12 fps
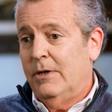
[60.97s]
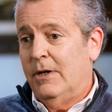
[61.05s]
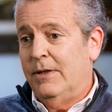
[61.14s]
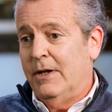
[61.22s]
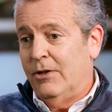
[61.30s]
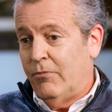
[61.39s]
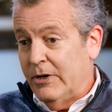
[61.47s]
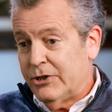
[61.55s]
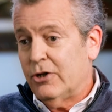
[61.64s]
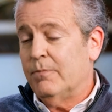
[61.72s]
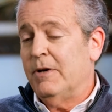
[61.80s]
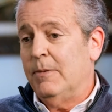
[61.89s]
And then the
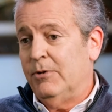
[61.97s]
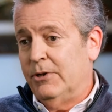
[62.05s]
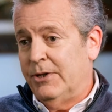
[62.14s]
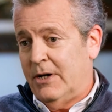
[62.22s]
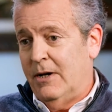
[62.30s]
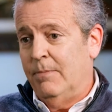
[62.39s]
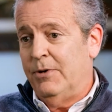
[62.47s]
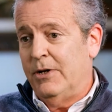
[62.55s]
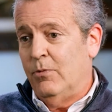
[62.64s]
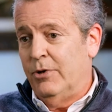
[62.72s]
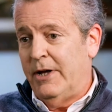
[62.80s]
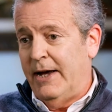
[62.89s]
rest of the people in the
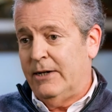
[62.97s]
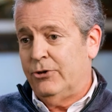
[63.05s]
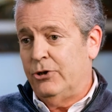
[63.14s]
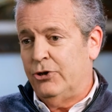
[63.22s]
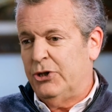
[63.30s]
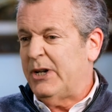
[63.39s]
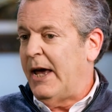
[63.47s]
company would actually just